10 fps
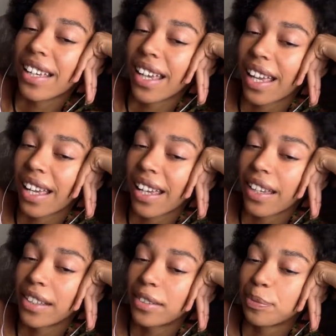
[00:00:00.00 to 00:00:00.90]

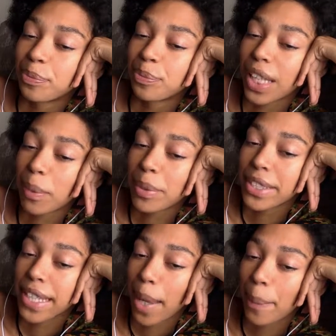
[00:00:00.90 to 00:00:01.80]
Um, keep
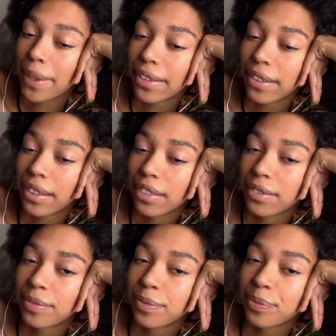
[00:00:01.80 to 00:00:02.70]
it jamming, you know?
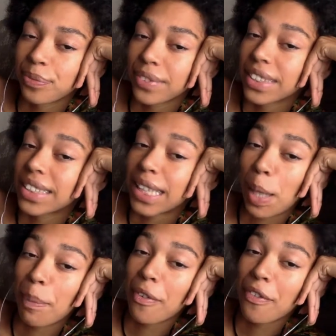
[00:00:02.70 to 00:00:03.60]

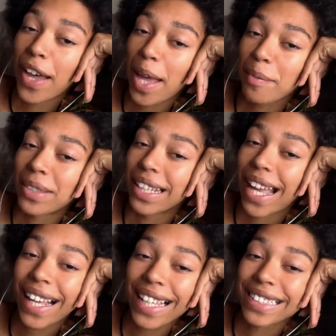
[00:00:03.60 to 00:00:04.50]
Keep it vibing.
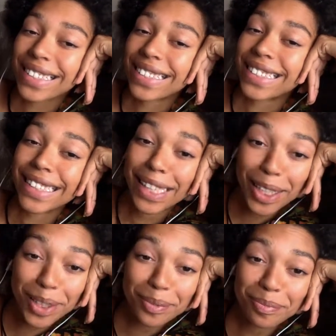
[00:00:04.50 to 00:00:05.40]
I got to
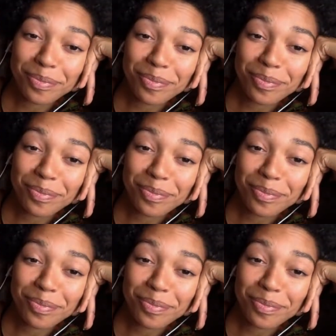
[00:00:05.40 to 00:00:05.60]
sleep.